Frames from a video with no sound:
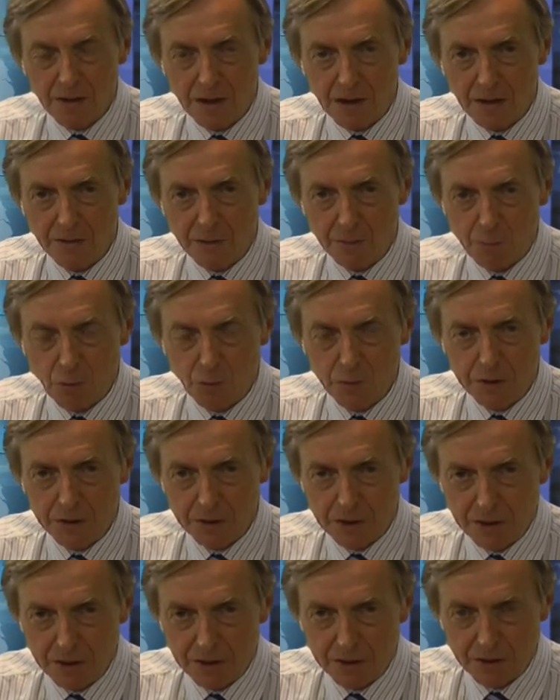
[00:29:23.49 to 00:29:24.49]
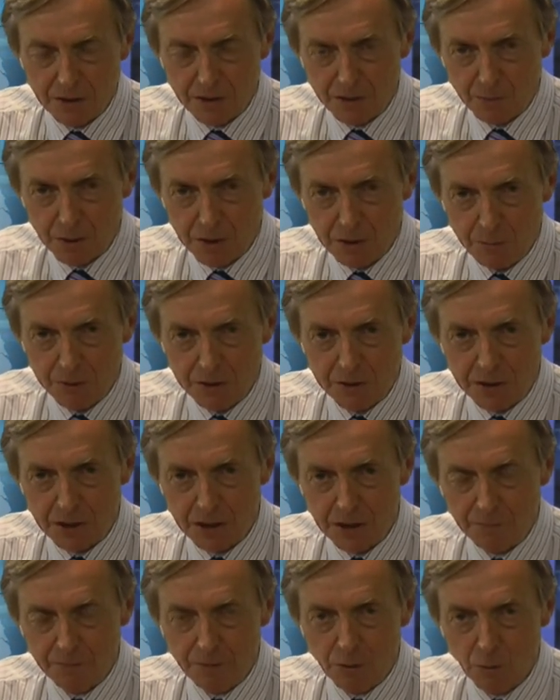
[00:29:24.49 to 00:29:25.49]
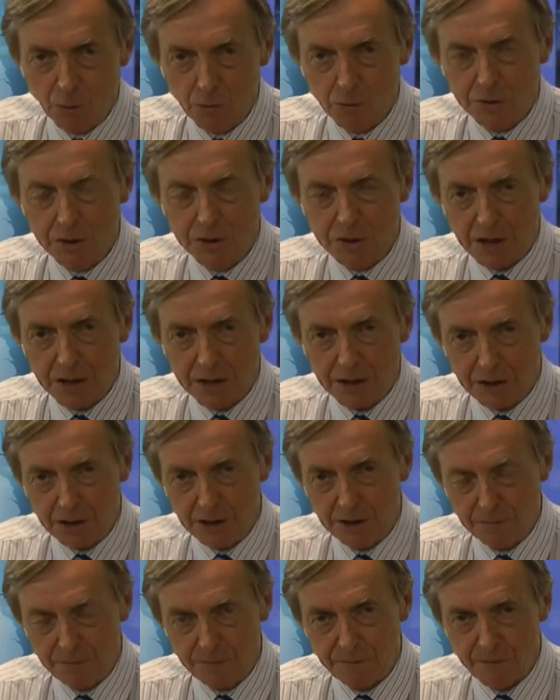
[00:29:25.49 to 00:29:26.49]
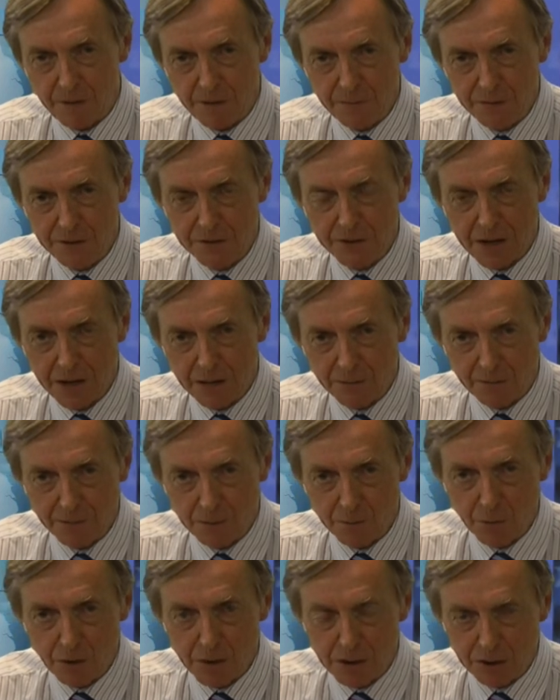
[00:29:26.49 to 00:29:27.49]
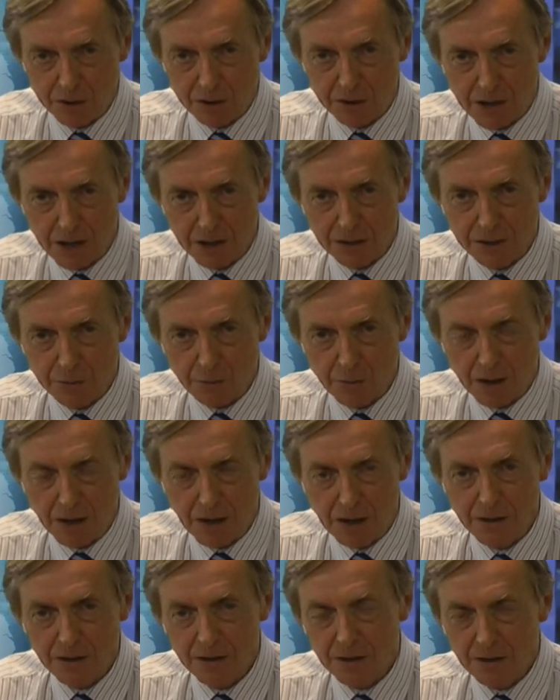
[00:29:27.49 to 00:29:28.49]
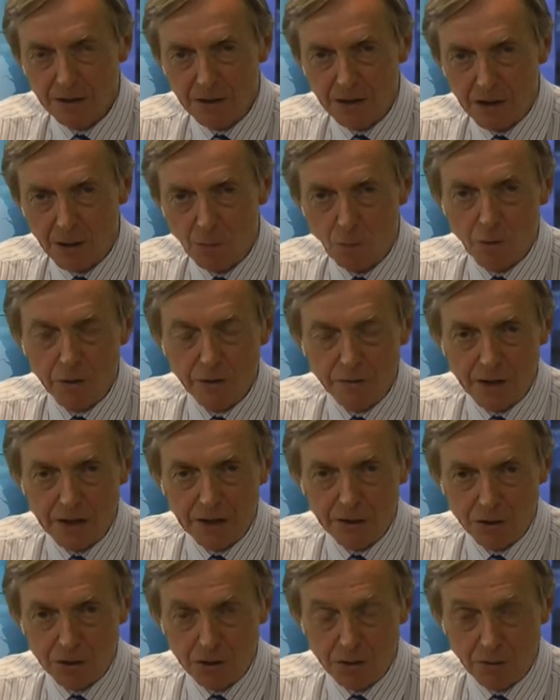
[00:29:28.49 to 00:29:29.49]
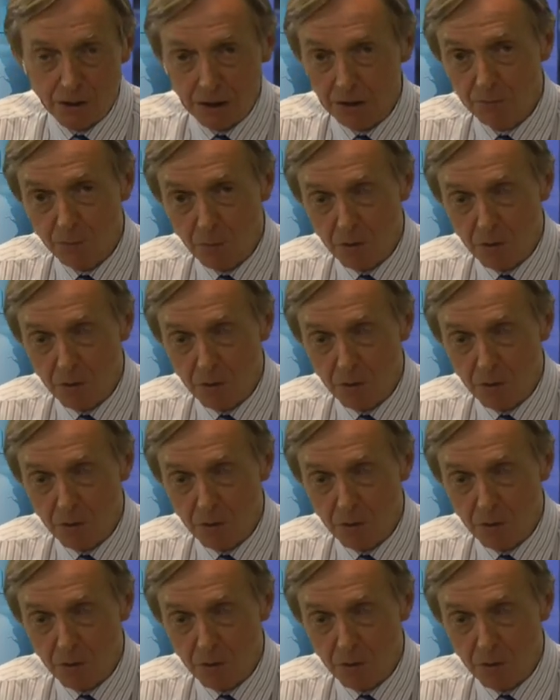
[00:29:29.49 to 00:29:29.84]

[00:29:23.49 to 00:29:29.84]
And the point is that the BBC, of course, taking funds out of the British taxpayer, what are they doing?